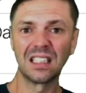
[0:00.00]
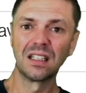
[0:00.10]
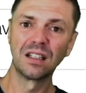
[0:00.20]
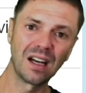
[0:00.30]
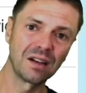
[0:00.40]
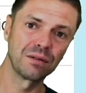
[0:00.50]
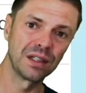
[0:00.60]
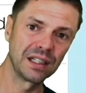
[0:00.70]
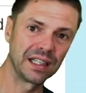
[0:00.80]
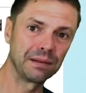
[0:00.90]
Not
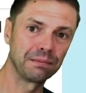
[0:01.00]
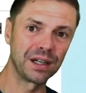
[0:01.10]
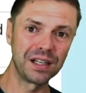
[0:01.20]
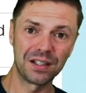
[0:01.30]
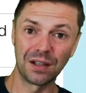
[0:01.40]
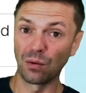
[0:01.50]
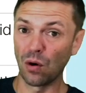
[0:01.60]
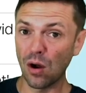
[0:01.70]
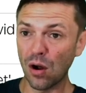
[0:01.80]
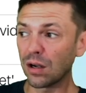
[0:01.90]
really, but is it
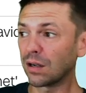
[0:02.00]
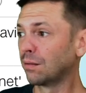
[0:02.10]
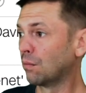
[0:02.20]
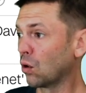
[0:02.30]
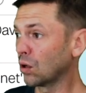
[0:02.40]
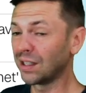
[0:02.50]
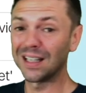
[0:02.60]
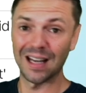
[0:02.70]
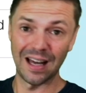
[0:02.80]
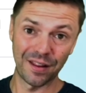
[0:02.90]
wrong? Morally,
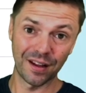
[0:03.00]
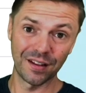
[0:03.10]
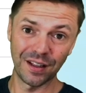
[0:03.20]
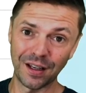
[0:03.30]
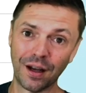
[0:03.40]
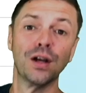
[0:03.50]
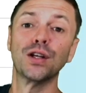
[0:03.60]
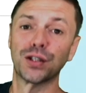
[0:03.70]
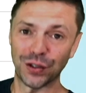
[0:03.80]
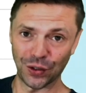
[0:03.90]
ethically?
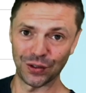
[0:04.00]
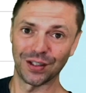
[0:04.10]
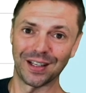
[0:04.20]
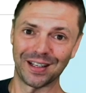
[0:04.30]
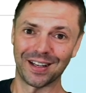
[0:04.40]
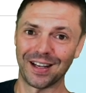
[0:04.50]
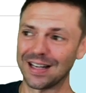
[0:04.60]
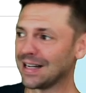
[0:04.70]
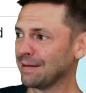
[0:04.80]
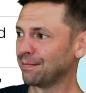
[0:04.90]
Certainly.
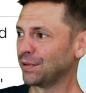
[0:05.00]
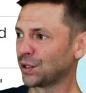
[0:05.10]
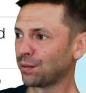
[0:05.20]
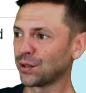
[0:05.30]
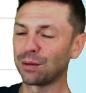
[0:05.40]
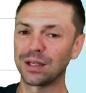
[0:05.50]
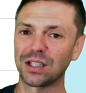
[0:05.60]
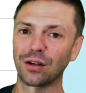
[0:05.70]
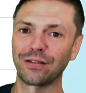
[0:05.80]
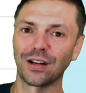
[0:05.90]
You're supposed to be a
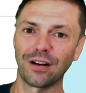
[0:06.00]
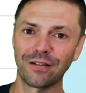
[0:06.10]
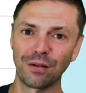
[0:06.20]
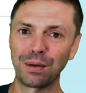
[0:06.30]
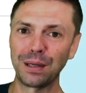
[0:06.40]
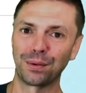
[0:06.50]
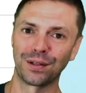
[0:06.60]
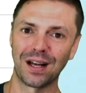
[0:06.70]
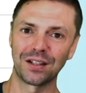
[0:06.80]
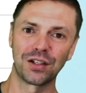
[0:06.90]
servant of the people,
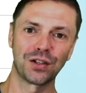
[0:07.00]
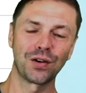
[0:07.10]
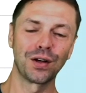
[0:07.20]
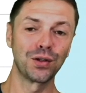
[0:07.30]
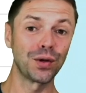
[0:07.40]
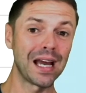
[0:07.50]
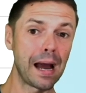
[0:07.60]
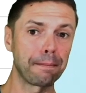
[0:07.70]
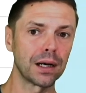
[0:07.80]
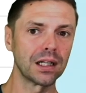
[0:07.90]
not just trying to
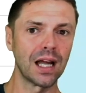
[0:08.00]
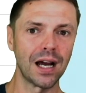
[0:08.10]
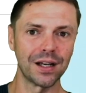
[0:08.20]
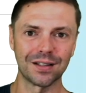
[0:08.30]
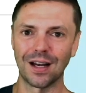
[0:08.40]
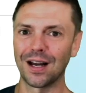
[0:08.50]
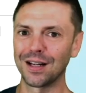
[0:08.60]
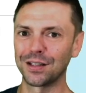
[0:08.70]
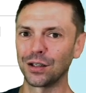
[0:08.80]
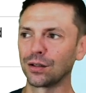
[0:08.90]
capitalize
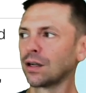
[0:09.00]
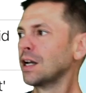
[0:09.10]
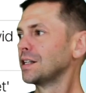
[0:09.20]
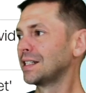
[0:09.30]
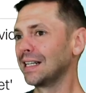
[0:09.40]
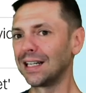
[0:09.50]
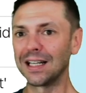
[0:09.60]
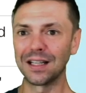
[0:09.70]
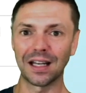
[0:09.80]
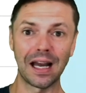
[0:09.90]
on your seat
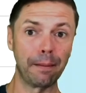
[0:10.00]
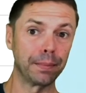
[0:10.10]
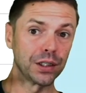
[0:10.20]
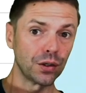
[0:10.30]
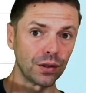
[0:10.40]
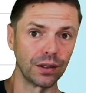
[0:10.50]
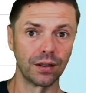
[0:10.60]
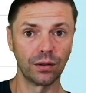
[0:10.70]
in the Capitol.